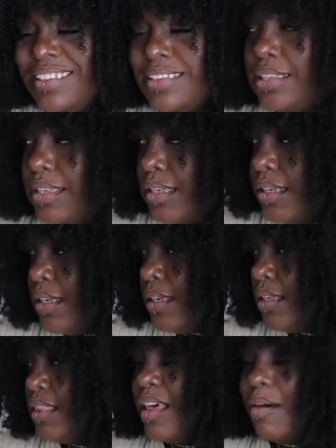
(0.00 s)

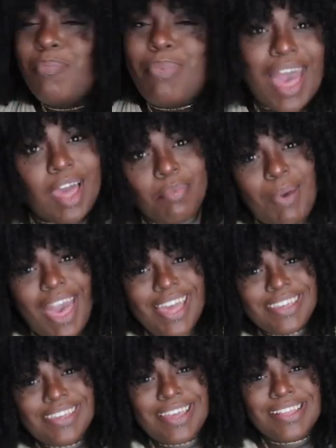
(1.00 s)
the
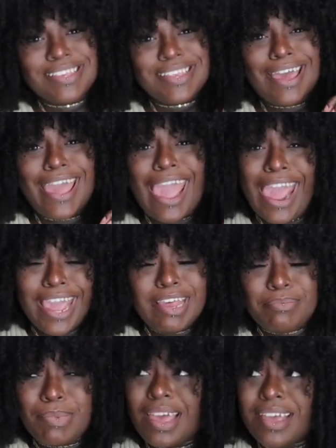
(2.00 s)
backpack gets an
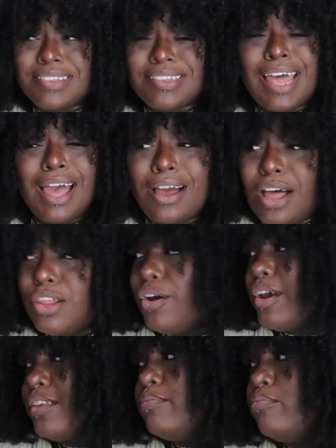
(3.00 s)
8 because that color
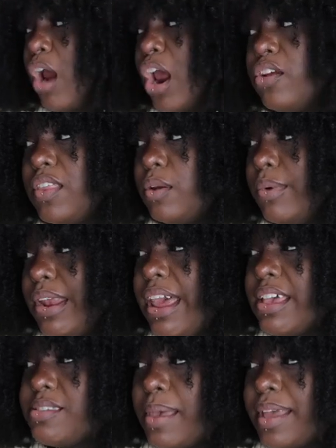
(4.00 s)
is brighter than what
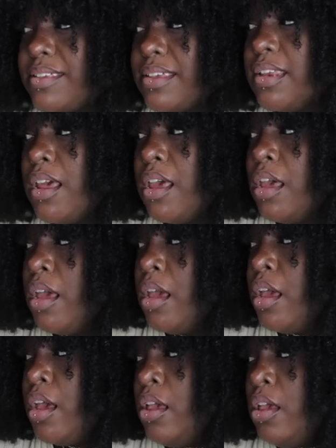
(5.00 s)
I expected.
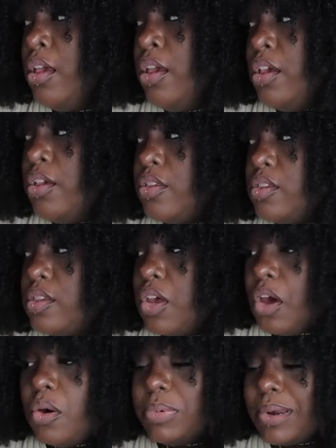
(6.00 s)

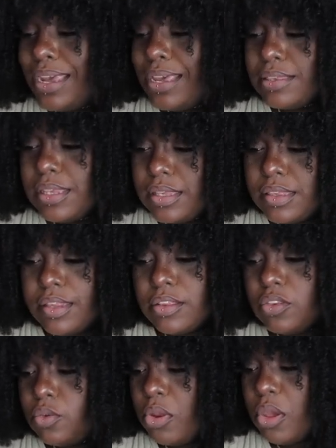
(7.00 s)
So, but I guess because the
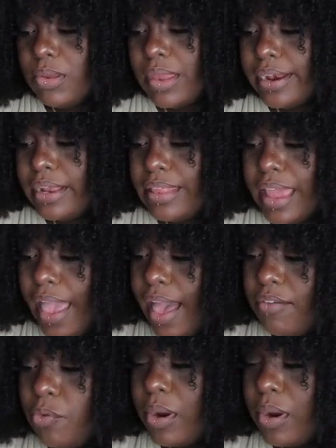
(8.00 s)
studio lighting they have or